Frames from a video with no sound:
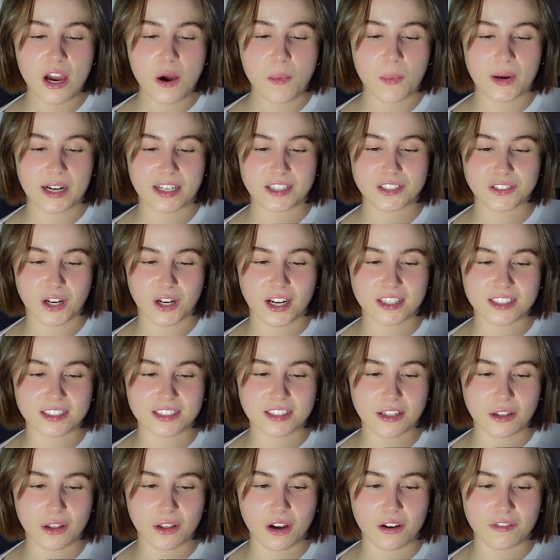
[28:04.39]
When I started,
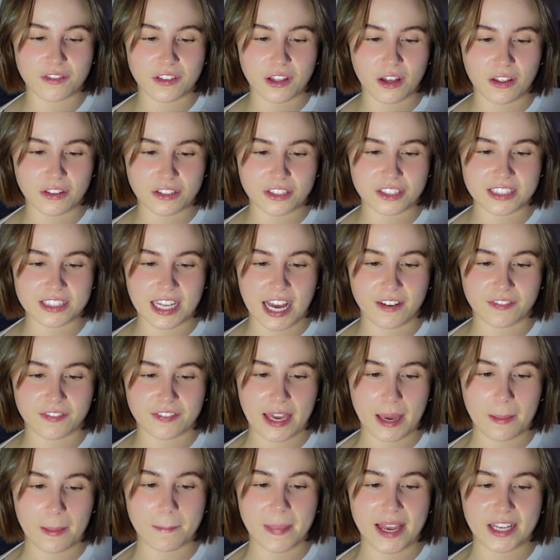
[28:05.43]
a lot of the other staff
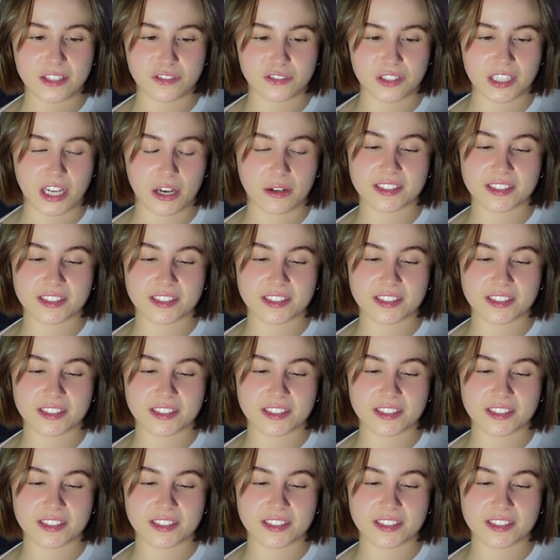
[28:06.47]
kept mentioning